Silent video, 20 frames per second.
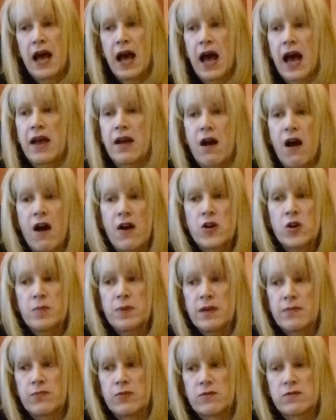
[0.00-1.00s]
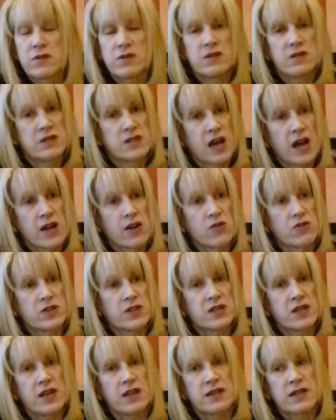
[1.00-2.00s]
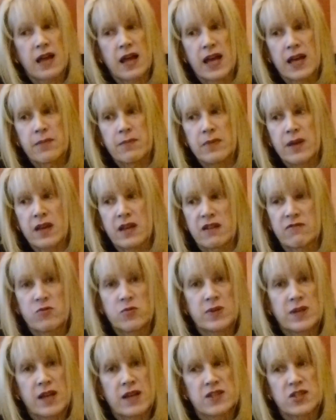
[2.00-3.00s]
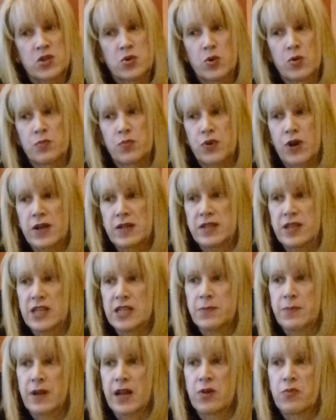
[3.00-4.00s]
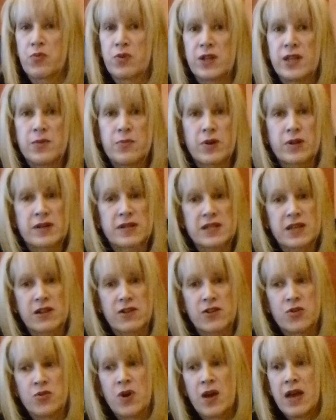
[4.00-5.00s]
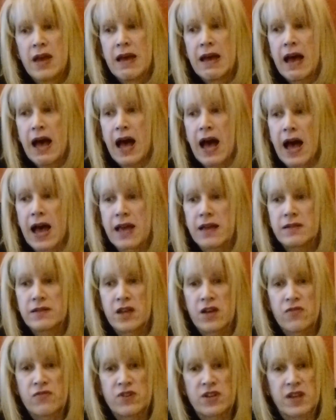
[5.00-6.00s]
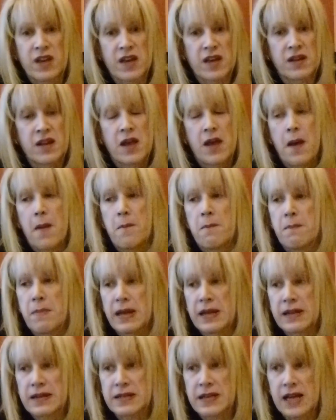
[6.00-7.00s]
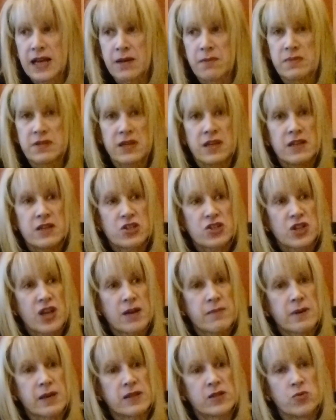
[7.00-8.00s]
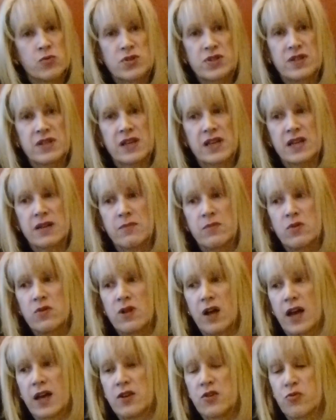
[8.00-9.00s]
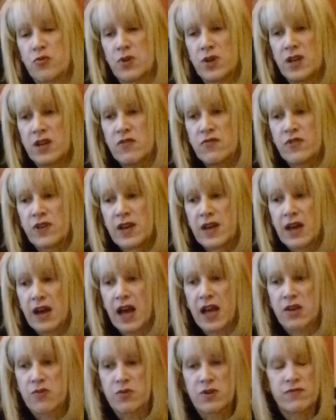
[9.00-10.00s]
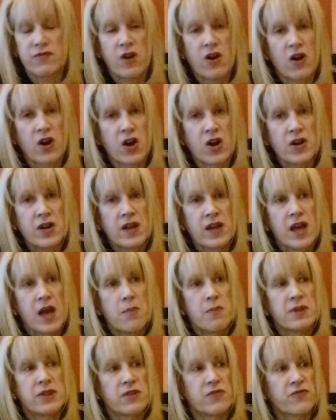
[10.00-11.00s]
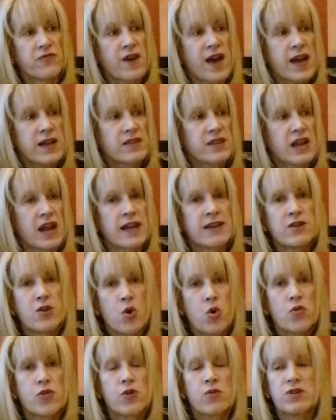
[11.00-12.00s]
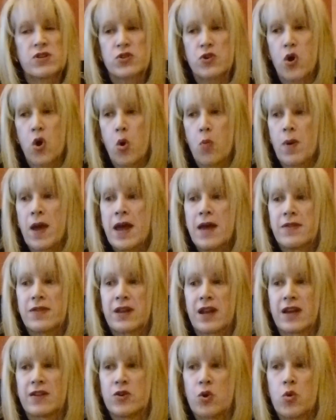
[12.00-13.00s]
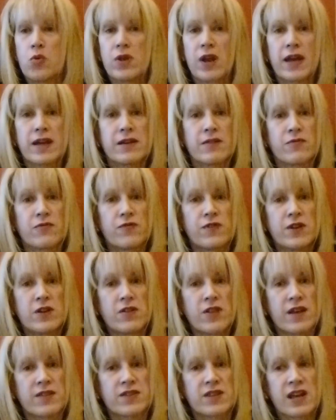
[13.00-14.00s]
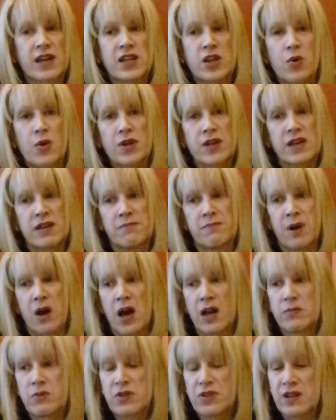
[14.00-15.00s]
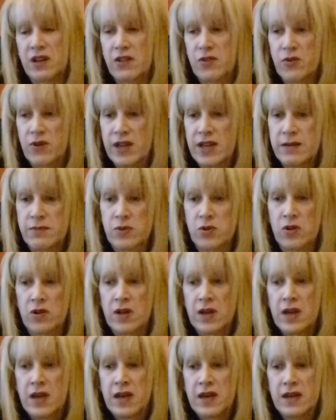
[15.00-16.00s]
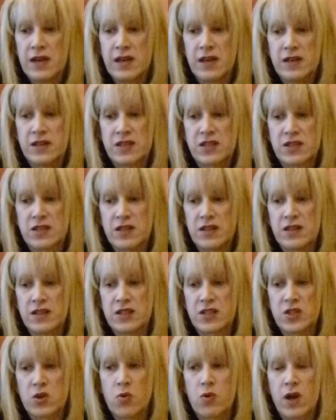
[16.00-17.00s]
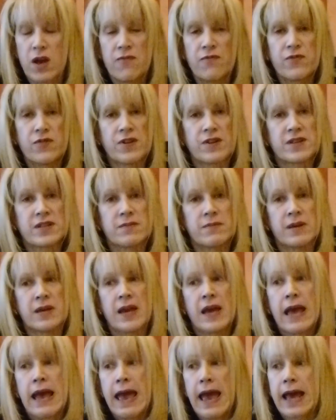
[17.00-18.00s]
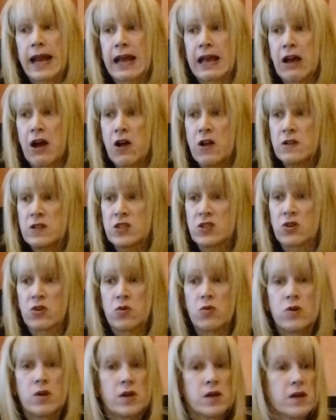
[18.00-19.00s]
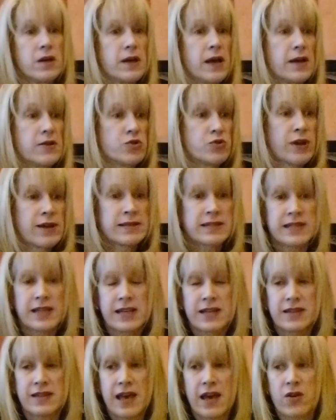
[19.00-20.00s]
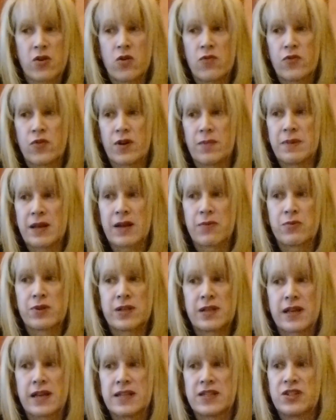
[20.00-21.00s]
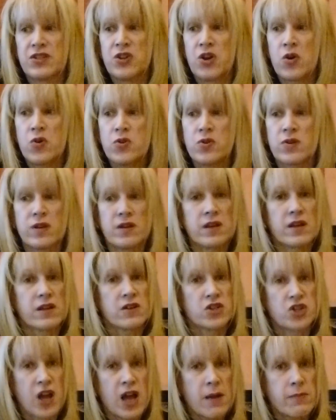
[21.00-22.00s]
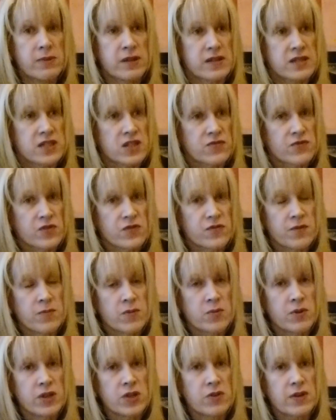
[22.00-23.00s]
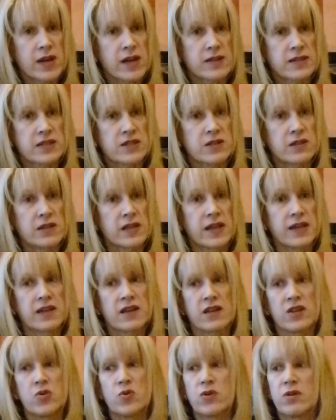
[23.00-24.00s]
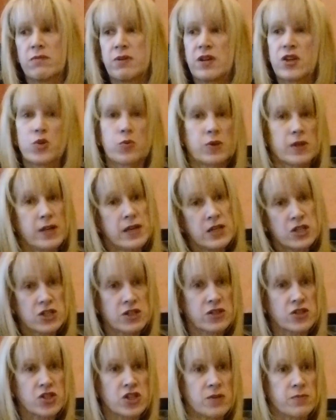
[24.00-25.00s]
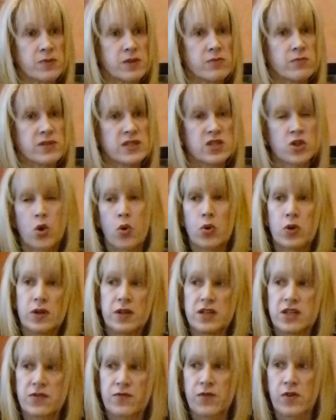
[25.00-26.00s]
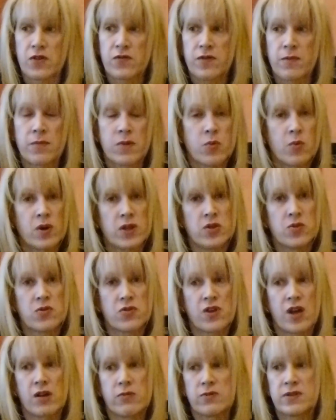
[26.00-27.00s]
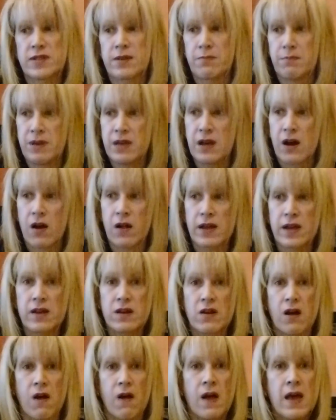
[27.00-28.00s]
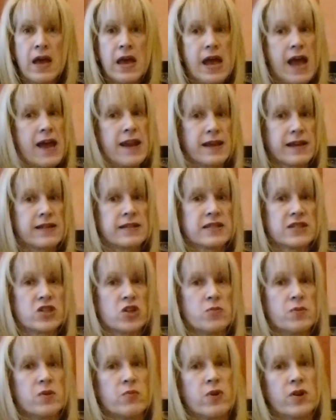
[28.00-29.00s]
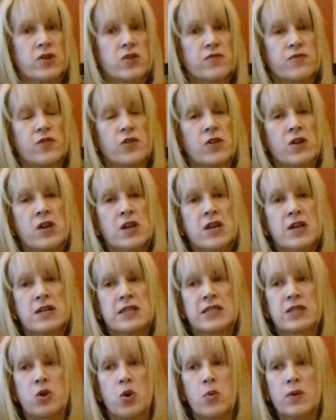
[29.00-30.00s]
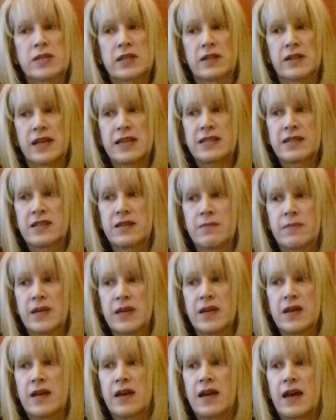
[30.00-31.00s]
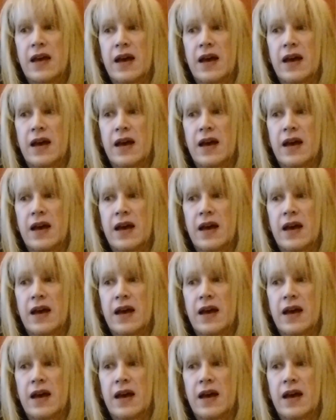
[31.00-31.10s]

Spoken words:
I honor people's desire to take time, and everyone has their own process, but I really want to tell you, I loved again many times. Each time I lose an animal, I grieve hard, but the fact that I know there is hope, that I know that I can feel that know I can bond with another animal is so comforting to me. And I also translated that over. I mean, I realized, you know, you can get a job that's different from the one you had and still like it. You can be in a relationship that was totally different from the one you thought was the be-all, end-all, and it can still be wonderful. So it was a lesson to me.